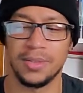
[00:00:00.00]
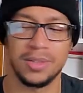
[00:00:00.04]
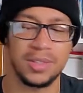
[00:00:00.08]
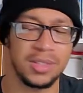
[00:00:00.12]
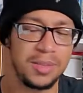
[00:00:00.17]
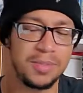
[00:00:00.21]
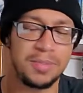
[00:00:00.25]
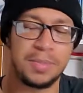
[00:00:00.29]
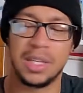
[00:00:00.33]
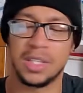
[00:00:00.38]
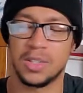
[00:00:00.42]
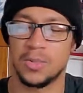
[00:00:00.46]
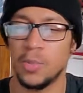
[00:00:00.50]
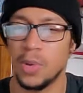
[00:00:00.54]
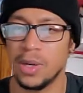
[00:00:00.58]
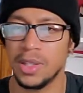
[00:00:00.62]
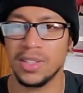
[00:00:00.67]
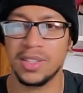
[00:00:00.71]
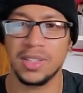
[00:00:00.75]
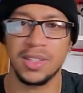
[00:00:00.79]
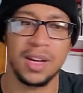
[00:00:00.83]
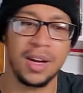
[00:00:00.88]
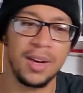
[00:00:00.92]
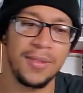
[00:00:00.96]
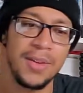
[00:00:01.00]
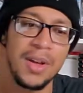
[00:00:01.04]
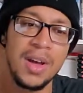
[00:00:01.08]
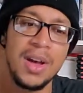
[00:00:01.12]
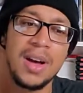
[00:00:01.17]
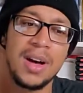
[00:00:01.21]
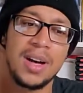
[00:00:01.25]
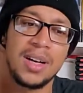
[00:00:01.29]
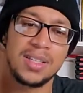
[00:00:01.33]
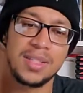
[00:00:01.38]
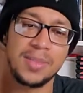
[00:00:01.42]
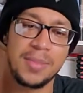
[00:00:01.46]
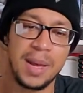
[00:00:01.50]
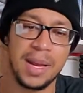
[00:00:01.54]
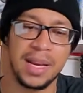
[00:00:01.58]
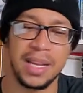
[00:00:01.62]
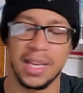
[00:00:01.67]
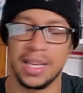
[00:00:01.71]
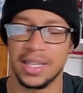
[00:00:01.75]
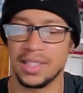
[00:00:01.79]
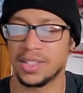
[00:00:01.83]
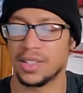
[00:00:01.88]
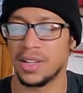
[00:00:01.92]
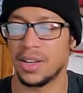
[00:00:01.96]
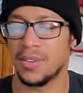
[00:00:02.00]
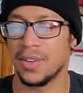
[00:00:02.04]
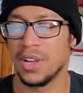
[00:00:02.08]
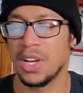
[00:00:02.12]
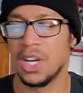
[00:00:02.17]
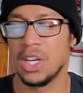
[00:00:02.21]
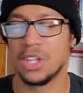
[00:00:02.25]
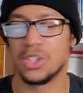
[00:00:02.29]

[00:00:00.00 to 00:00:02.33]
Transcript: some PS1 stuff, some NES stuff.